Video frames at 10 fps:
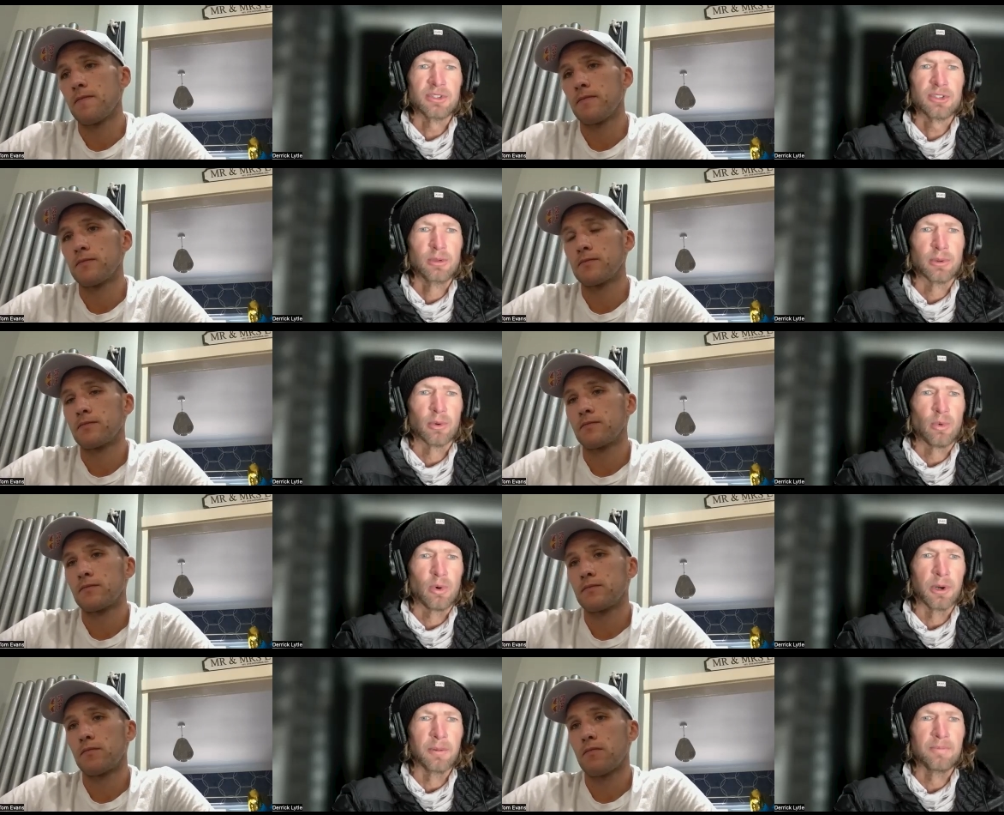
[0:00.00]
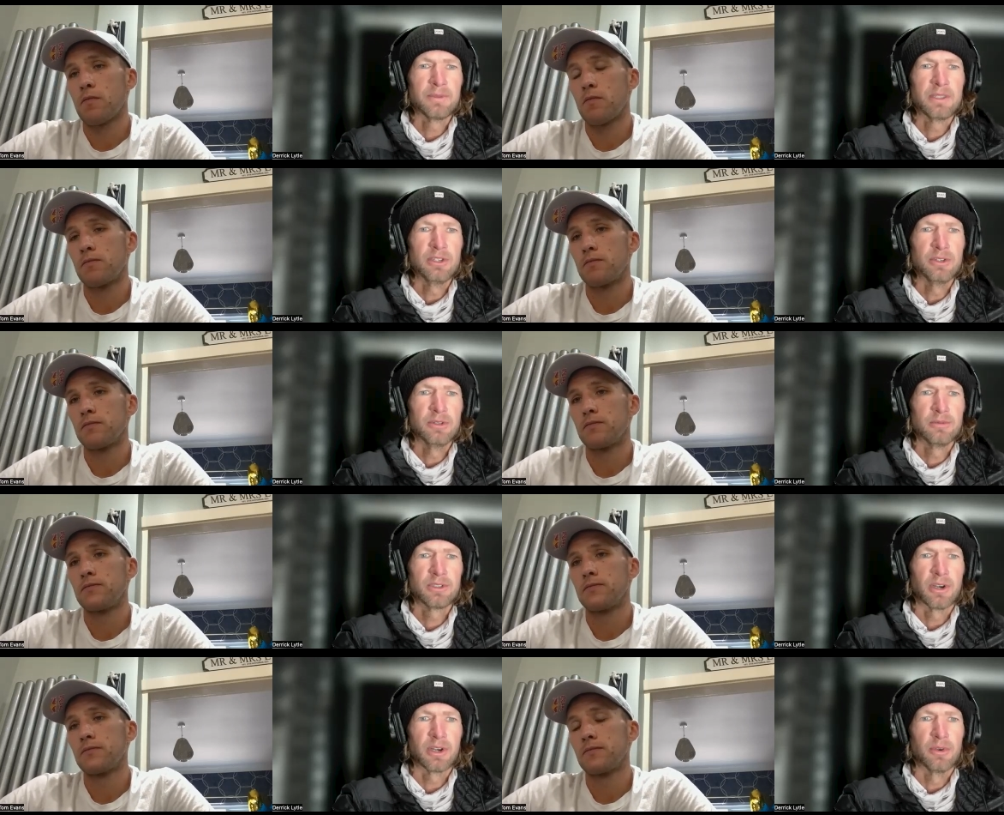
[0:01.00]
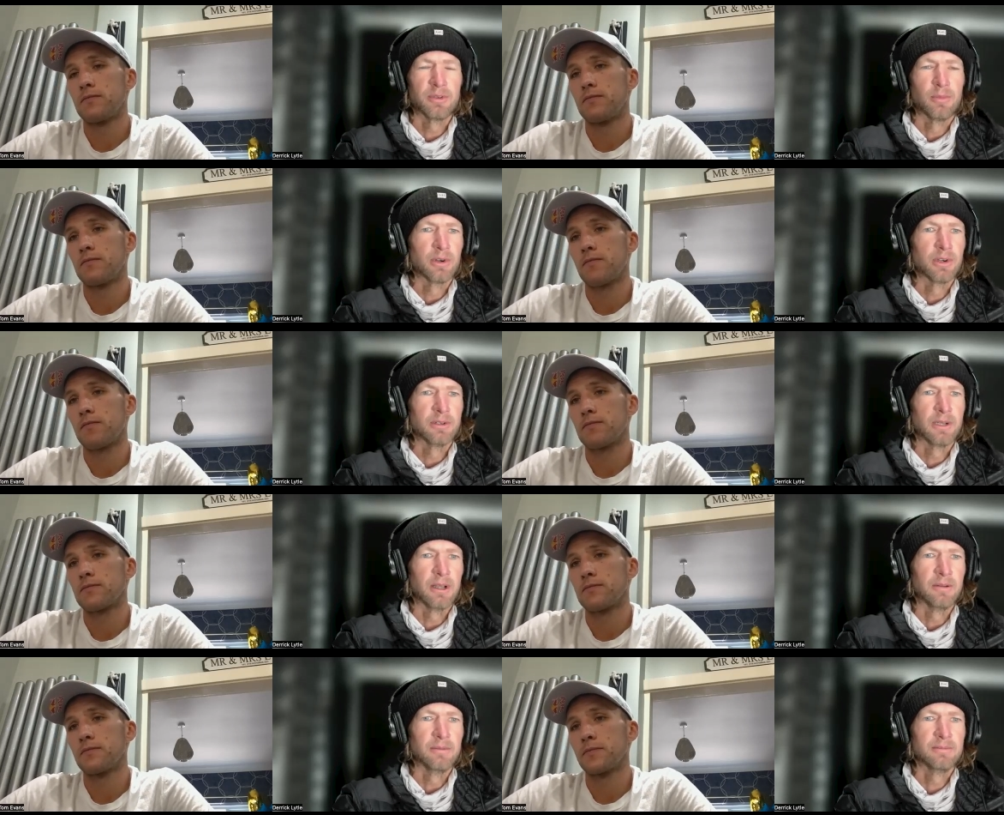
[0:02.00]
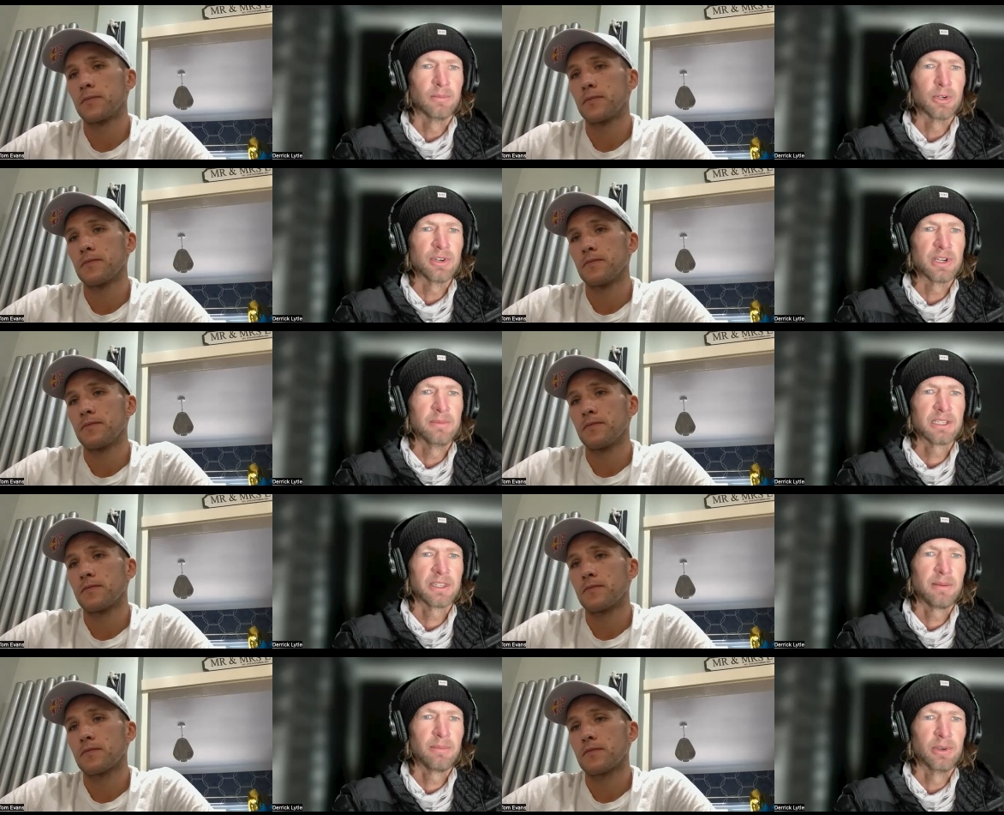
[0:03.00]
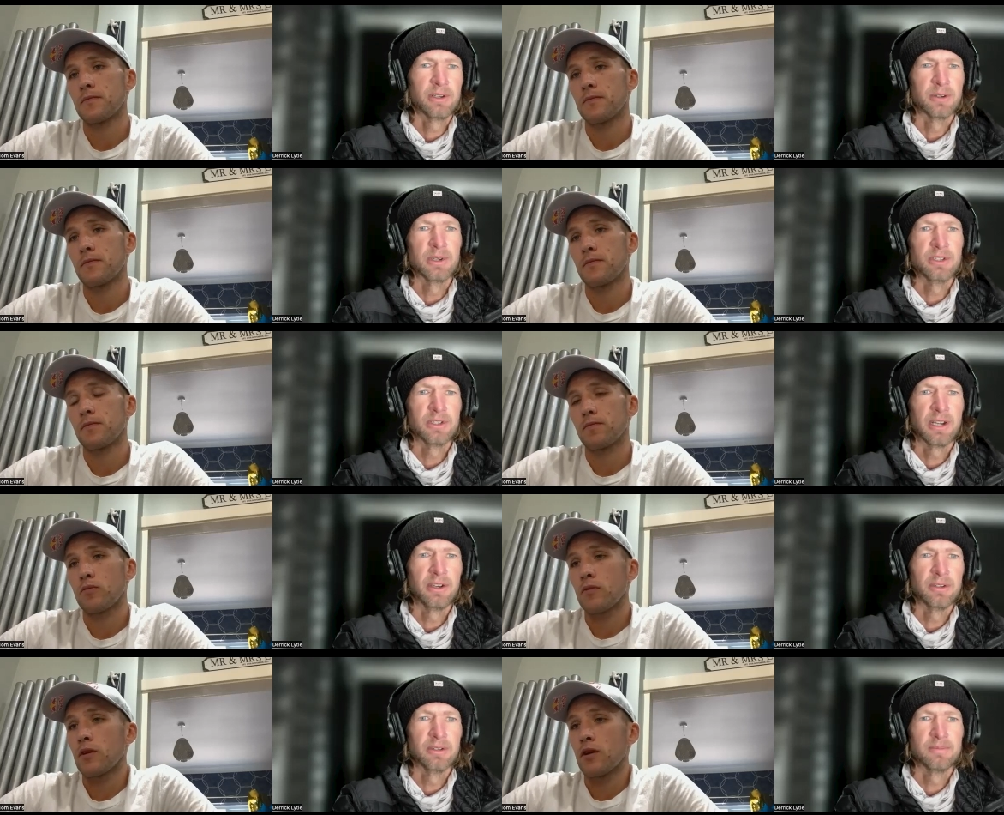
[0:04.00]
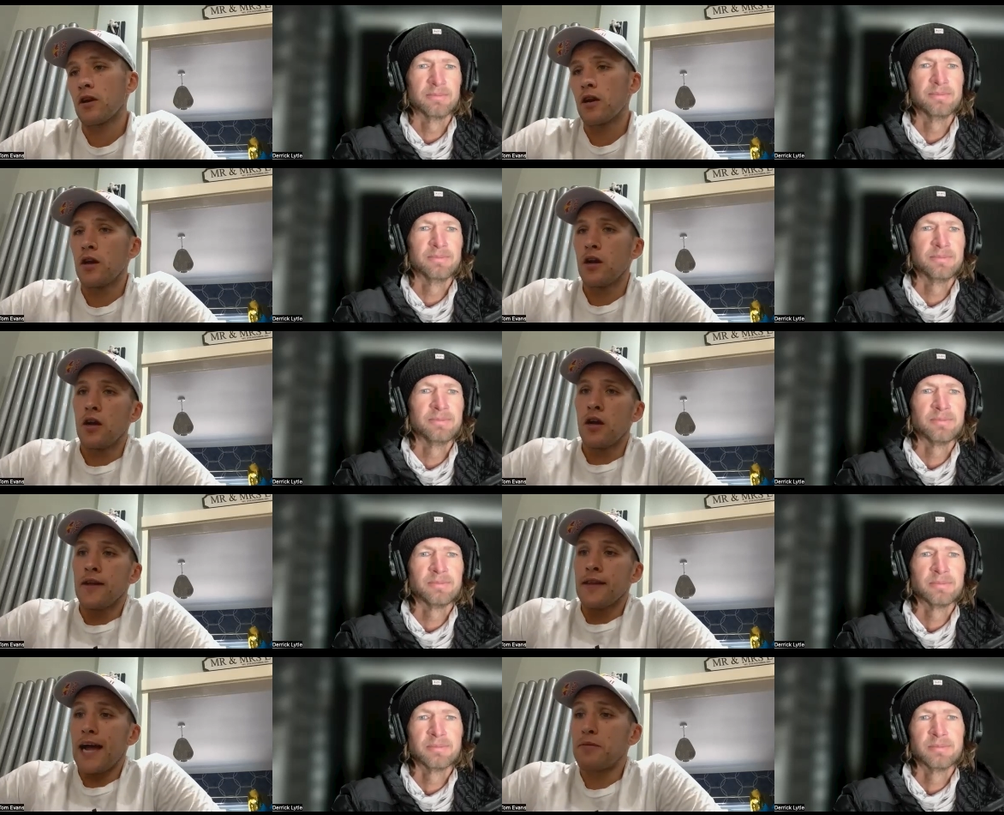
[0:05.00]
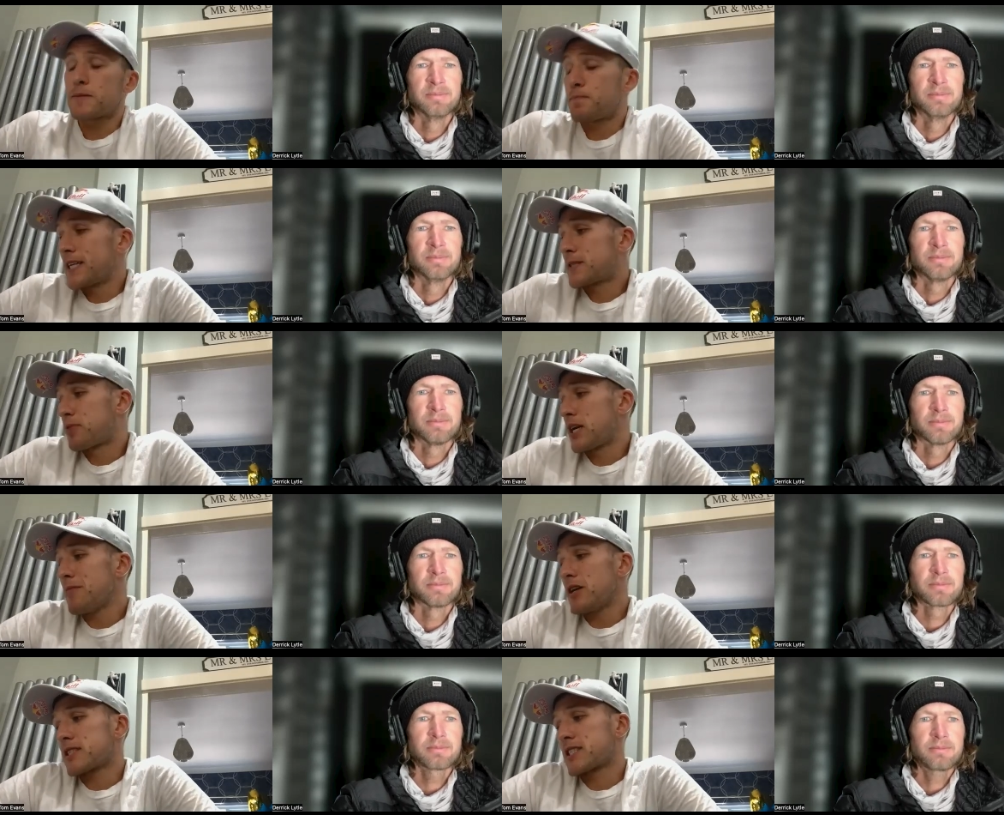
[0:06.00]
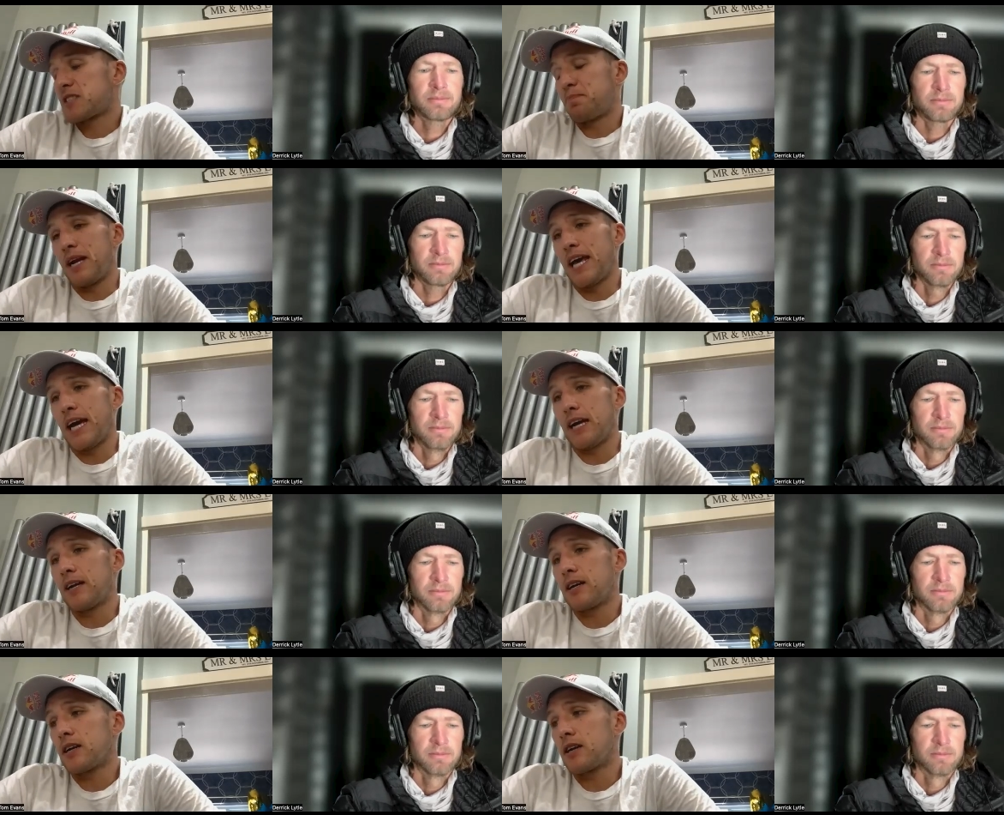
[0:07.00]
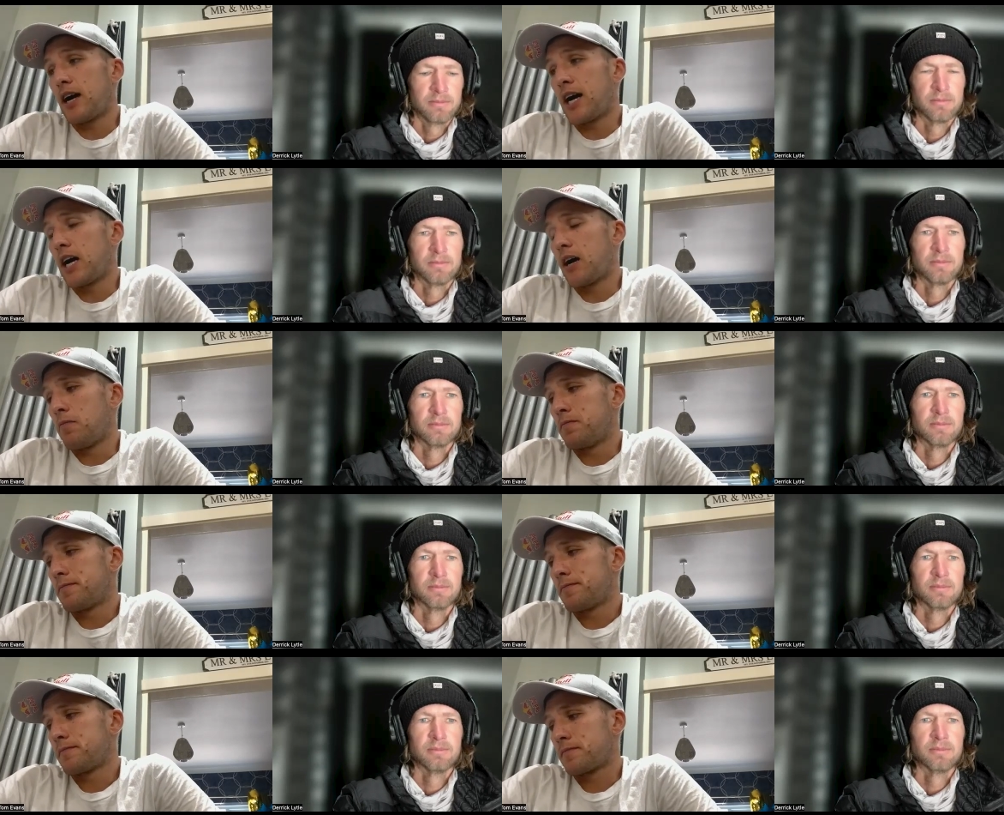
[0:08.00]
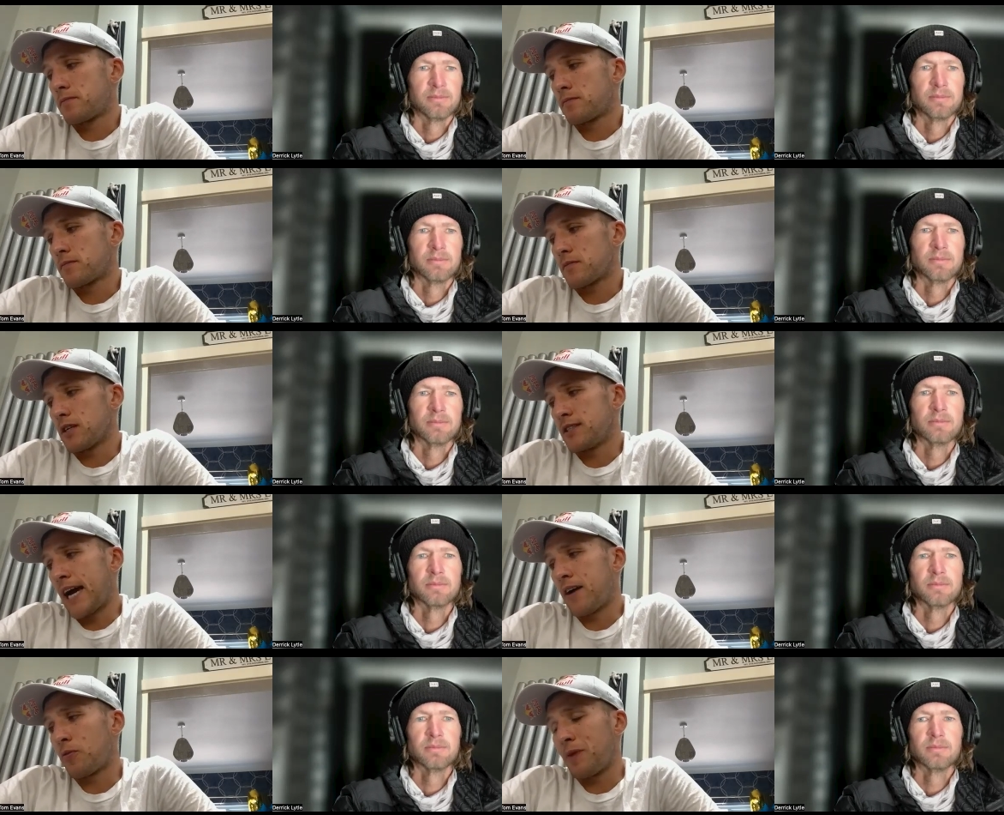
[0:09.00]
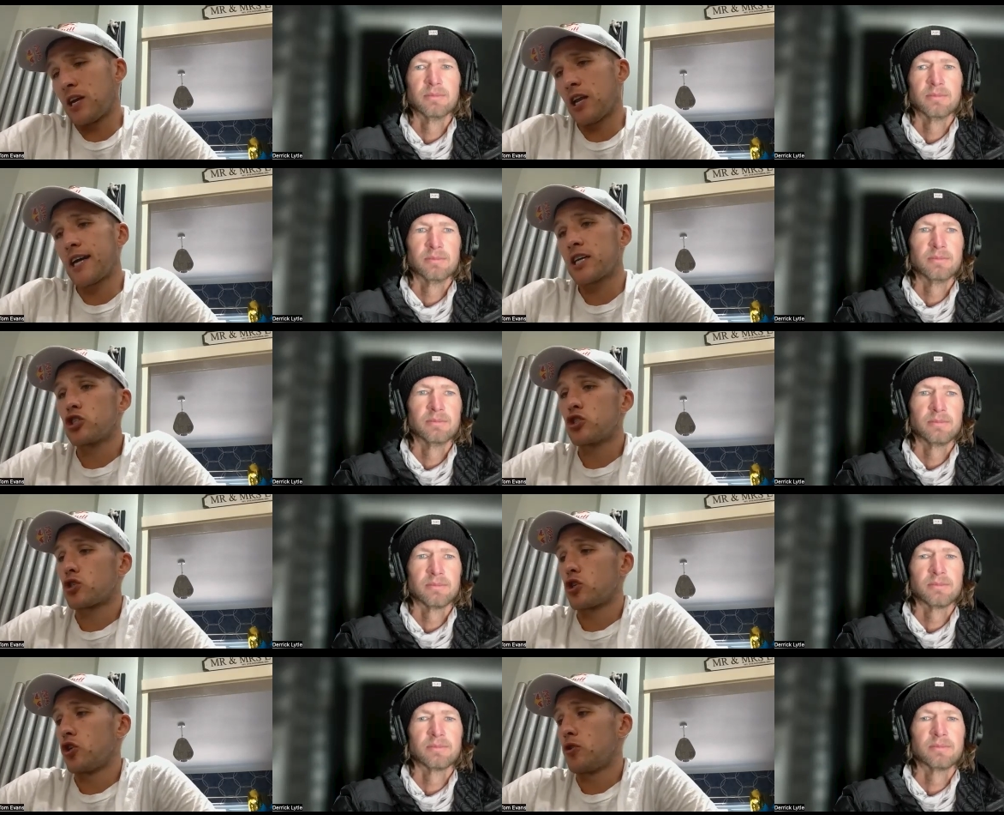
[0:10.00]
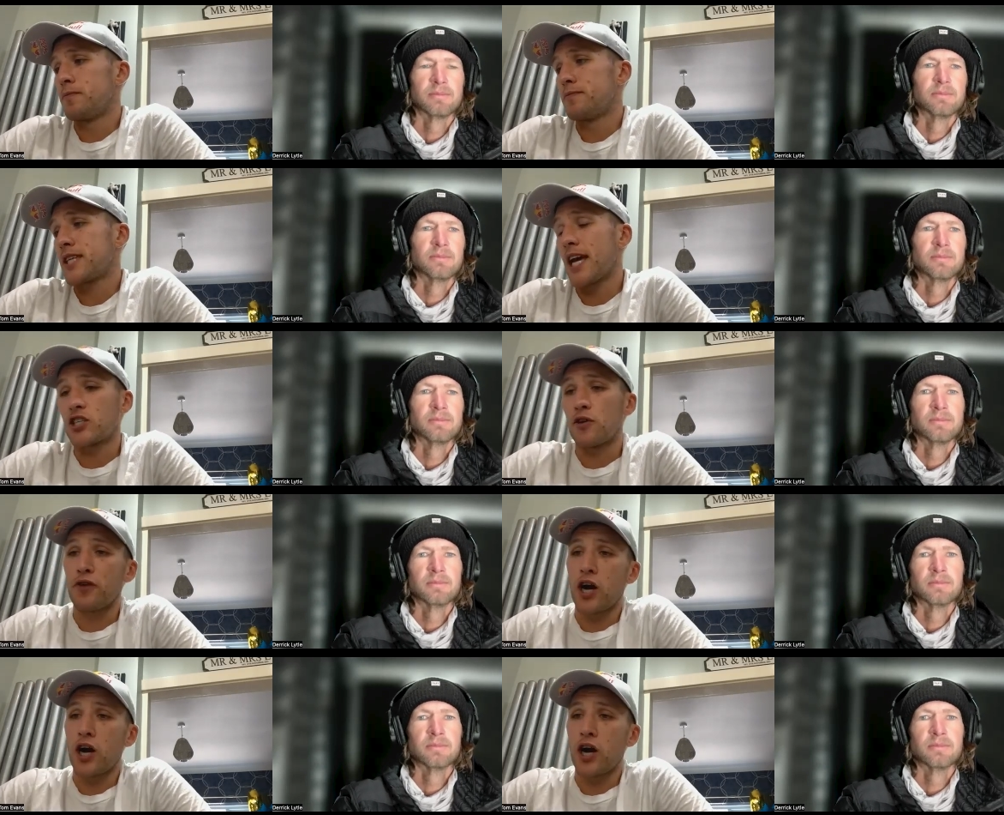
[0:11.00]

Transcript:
Speaker 1: super warm, did you start going to more um more drink mix at that point or would you kind of do?
Speaker 2: It was it's pretty much split um down the middle. I consumed so yeah, so for